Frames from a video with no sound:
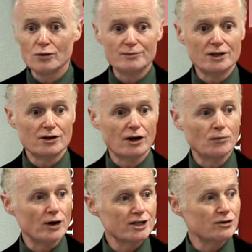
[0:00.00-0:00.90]
We've been in
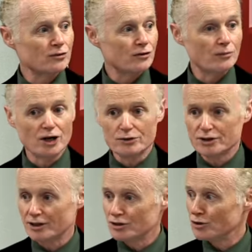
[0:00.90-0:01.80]
operation for about
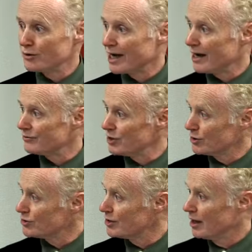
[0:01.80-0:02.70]
2.5
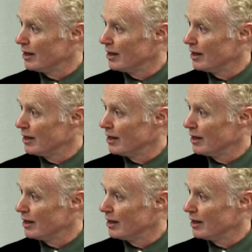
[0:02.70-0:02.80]
years.